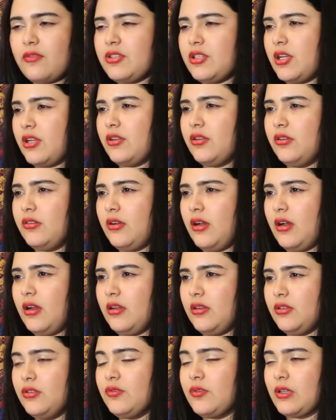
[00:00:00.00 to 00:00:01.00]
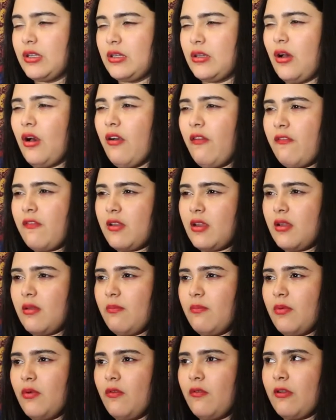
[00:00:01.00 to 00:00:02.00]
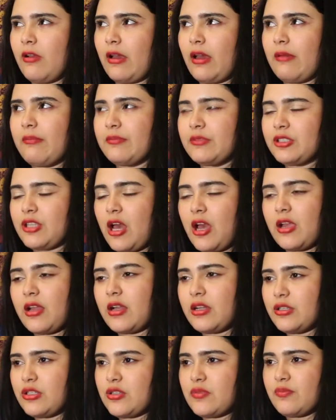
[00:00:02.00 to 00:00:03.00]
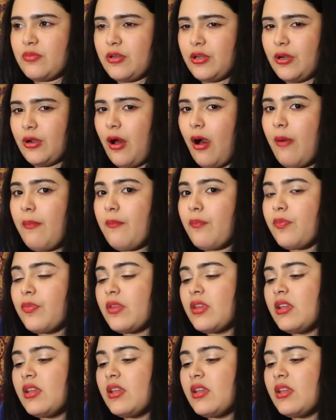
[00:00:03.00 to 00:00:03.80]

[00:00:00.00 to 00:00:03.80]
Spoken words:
which I don't do it often, but when I'm tired, I just put it up.